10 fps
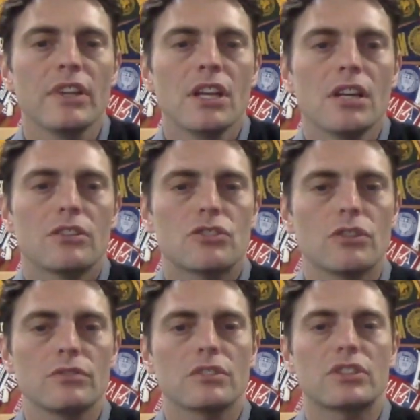
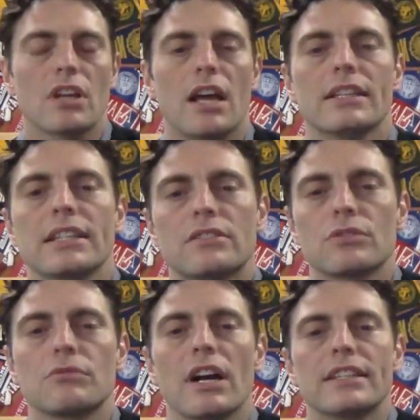Students need to
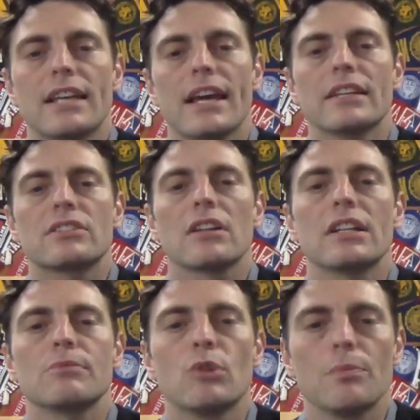write a slightly
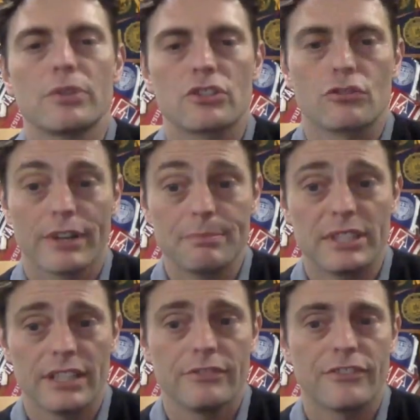more
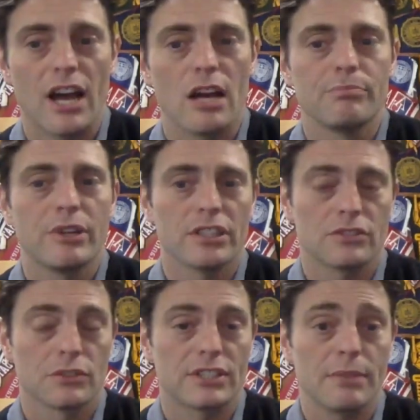prescriptive personal
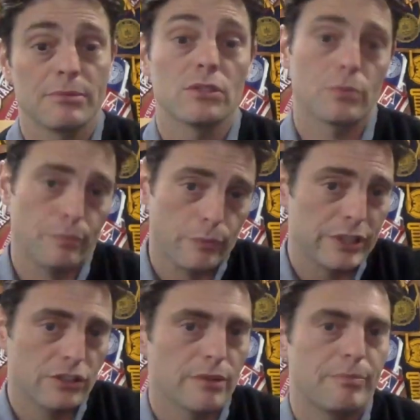statement when you
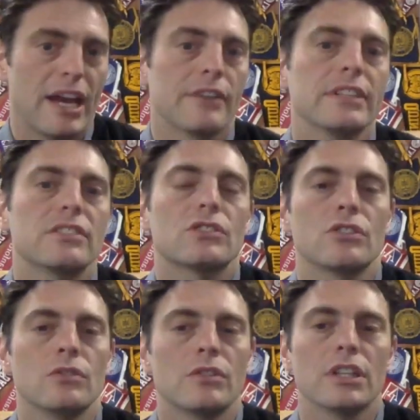compare it to
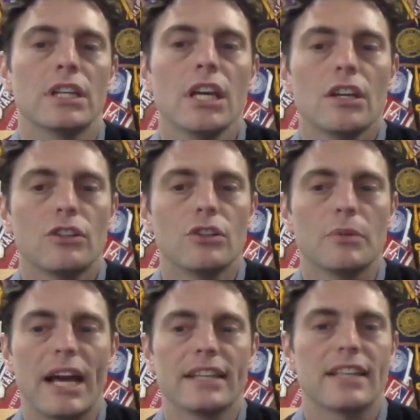the
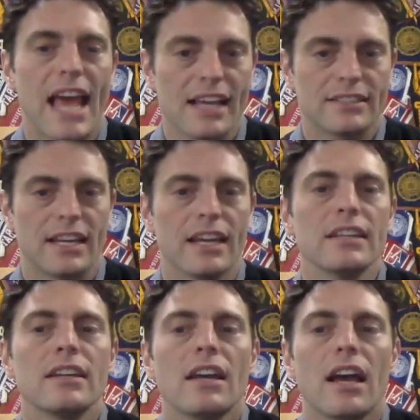US essay
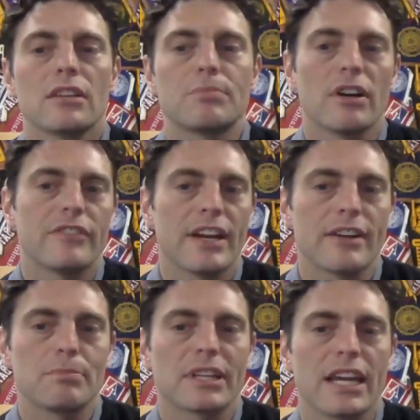as part of their
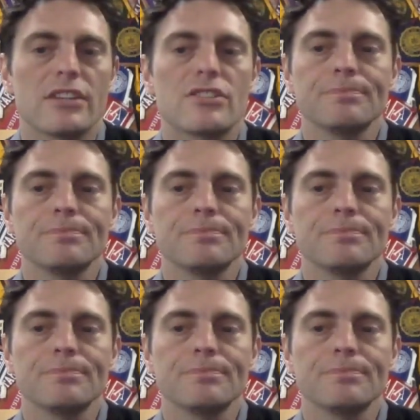application.